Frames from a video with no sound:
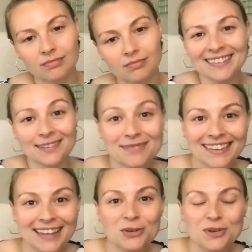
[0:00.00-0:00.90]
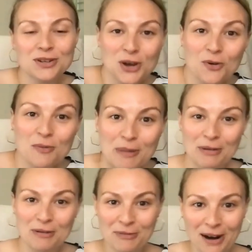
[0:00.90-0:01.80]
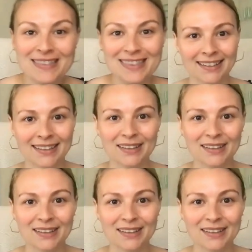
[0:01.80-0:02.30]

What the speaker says: That's something you would know about a friend.